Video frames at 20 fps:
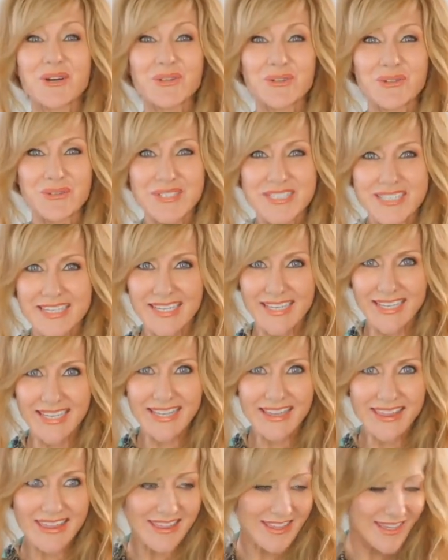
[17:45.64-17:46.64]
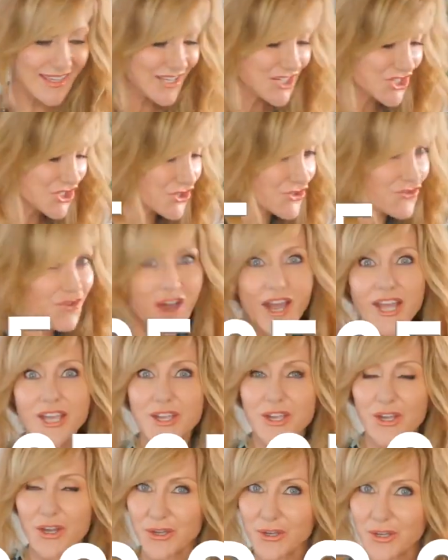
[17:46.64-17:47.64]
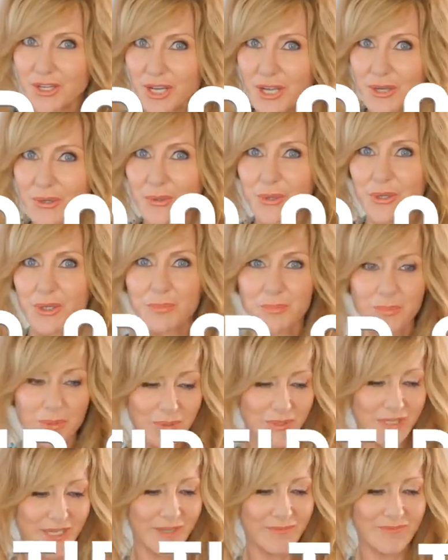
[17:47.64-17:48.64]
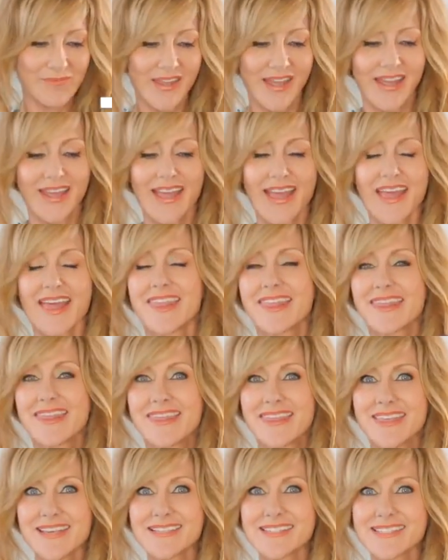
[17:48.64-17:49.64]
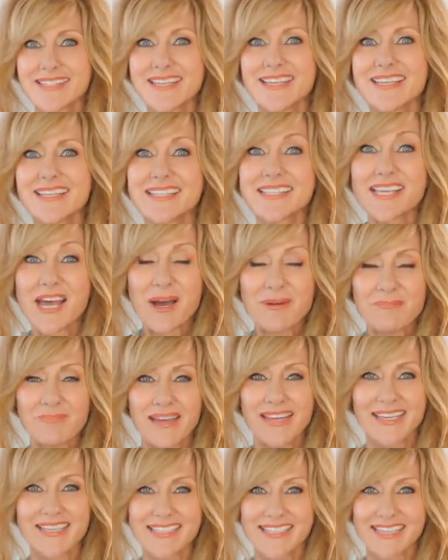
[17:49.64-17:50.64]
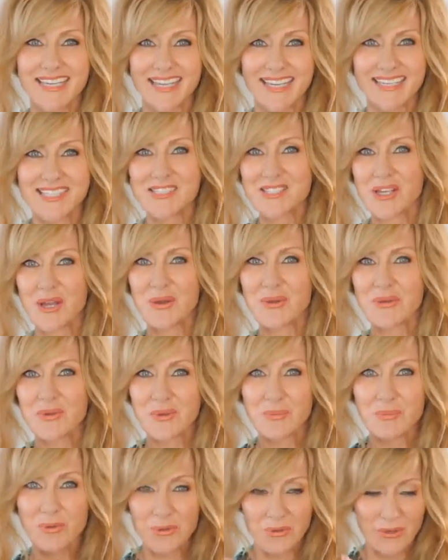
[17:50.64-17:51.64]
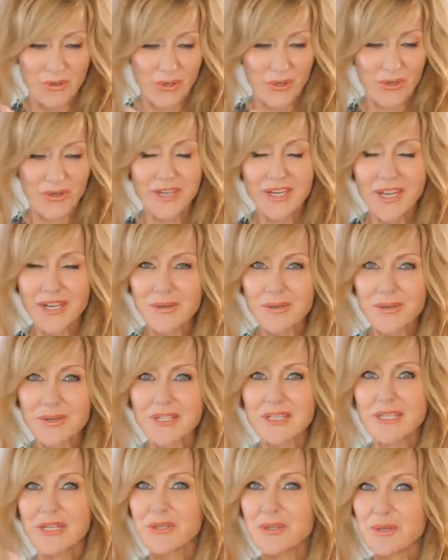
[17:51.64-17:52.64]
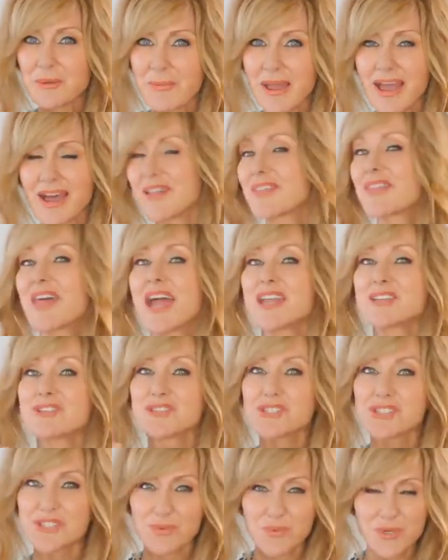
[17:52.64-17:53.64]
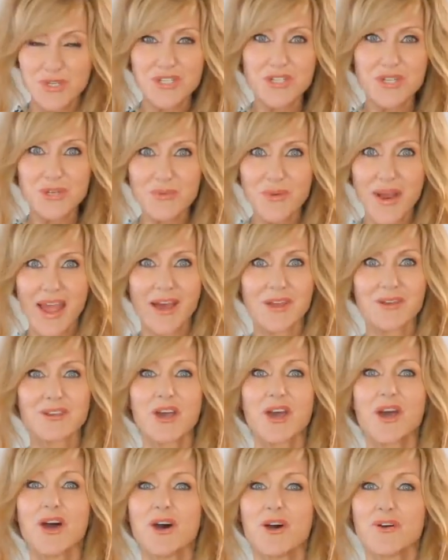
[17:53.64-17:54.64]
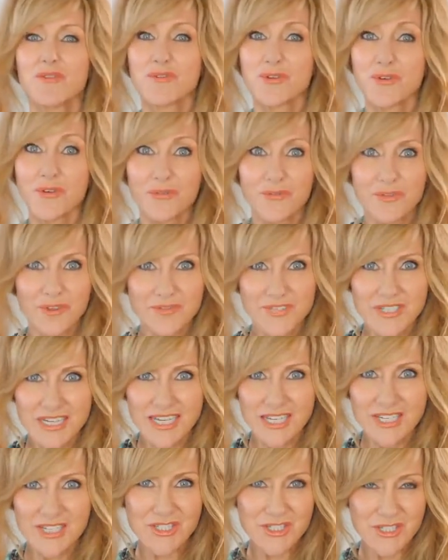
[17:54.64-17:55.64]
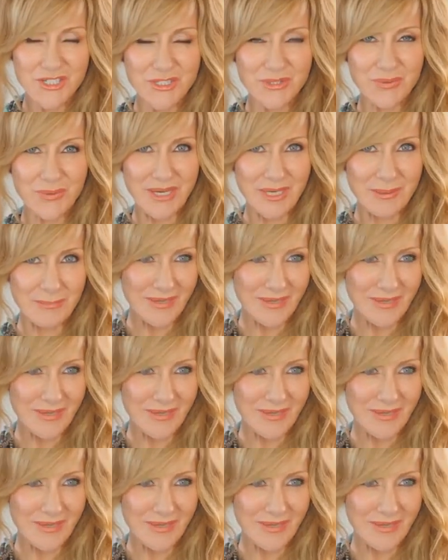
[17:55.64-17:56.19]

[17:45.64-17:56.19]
on your teeth, try coconut oil pulling. This is amazing. So you put coconut oil in your mouth and you swish it around for 15 to 20